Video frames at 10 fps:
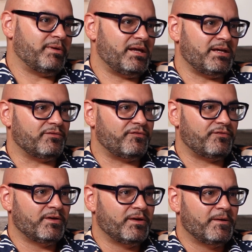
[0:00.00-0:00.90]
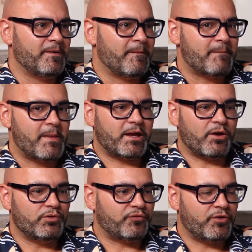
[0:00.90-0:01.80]
belief, and it
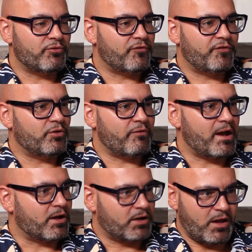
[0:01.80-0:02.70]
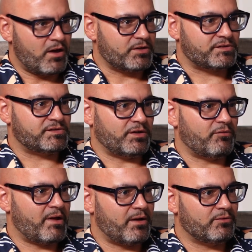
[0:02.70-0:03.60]
goes further afield around class,
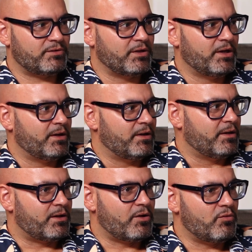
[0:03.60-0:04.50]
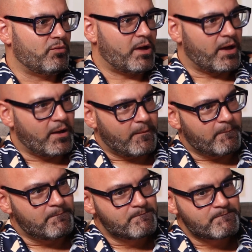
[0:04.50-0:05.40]
around, you know,
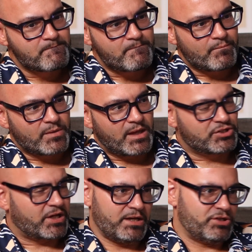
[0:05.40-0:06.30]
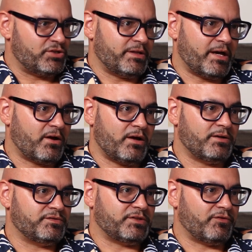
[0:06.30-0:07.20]
education, that kind
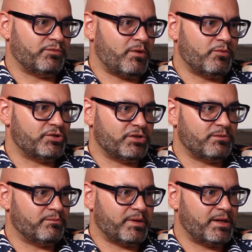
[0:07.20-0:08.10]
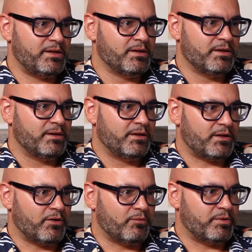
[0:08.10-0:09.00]
of stuff as well. We shouldn't be, you
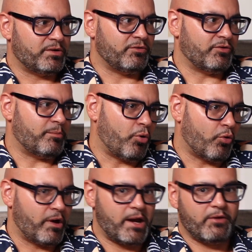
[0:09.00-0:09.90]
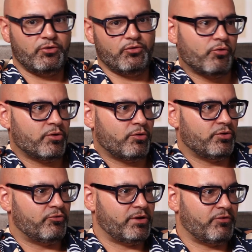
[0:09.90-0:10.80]
know, you're in a poorer area or
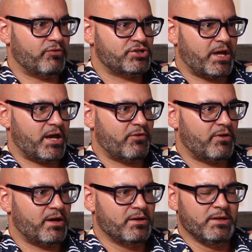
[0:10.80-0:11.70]
you're in a richer area.